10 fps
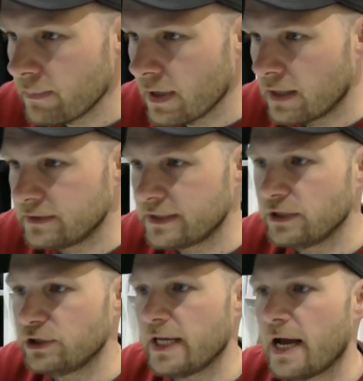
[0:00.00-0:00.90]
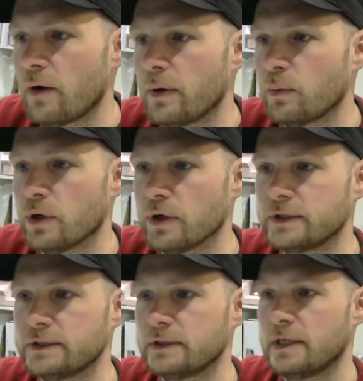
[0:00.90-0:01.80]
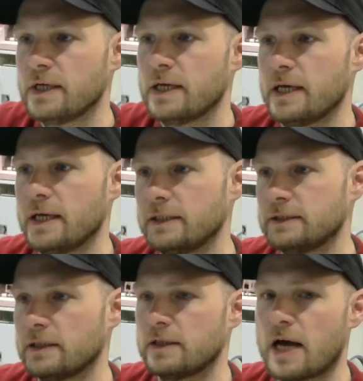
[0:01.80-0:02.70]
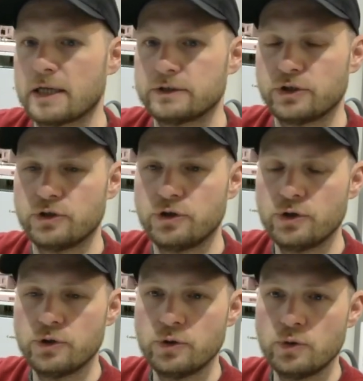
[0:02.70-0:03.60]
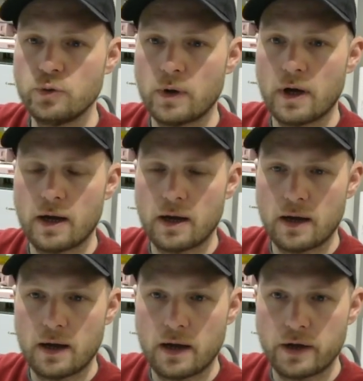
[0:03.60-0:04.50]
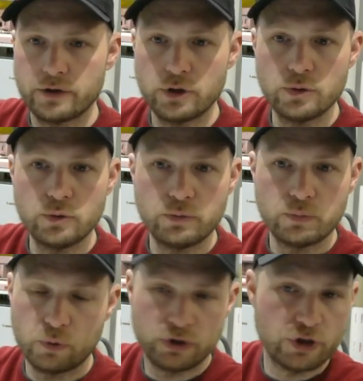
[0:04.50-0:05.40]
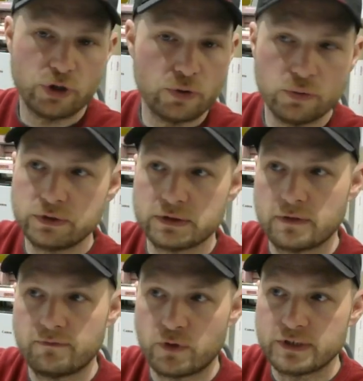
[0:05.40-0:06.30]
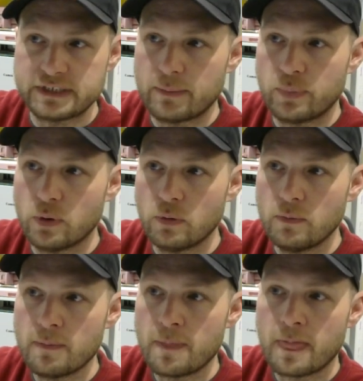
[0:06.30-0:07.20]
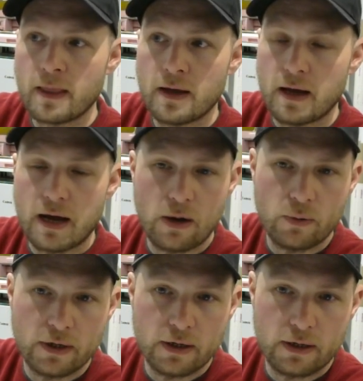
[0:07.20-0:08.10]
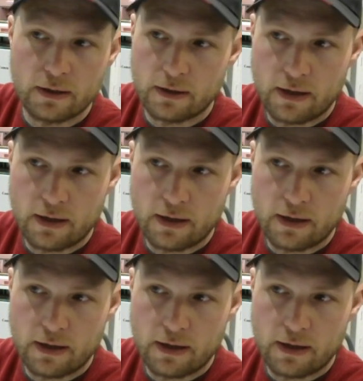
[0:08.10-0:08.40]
essentially how it works is that you would use, for example, our